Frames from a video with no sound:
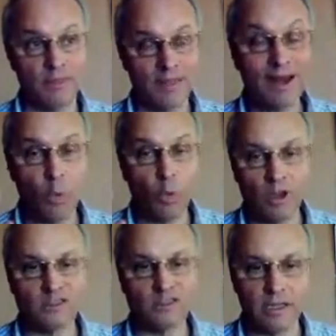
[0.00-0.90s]
that
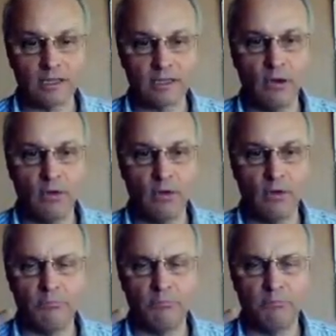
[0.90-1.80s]
oil slick
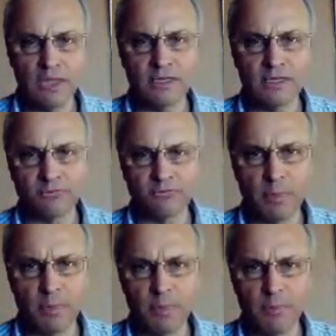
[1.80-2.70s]
of millions
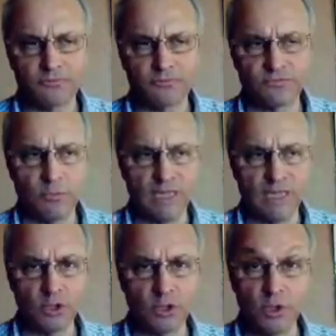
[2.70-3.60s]
of papers from
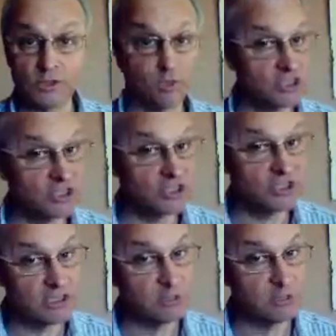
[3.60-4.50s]
Illinois will just
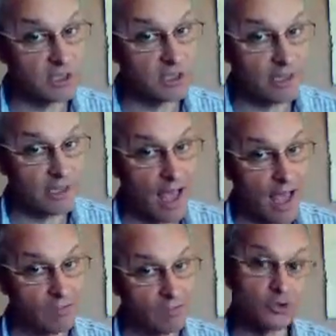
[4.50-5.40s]
disappear like
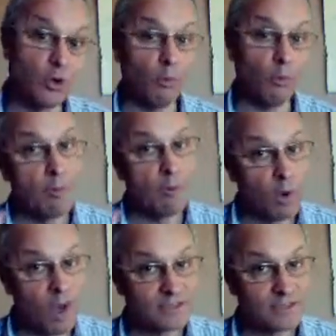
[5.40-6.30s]
that because
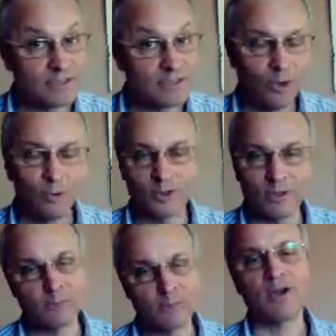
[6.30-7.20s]
Obama wants it?
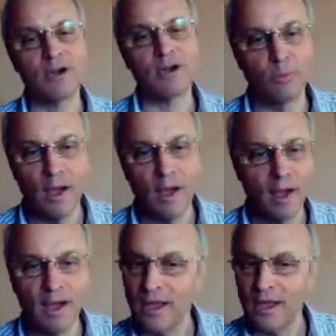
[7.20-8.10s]
Well, I'm sorry,
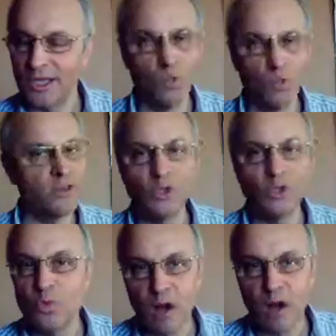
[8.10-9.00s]
Obama. Whether
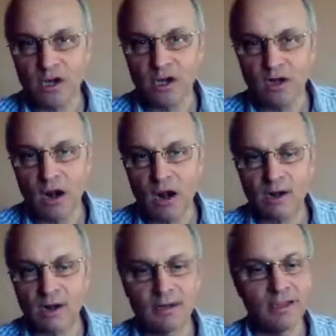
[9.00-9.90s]
you want it or
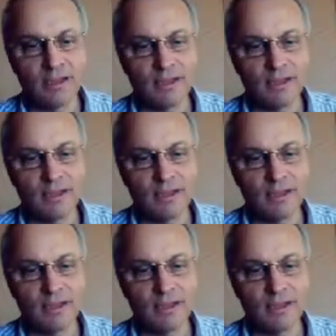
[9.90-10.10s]
not,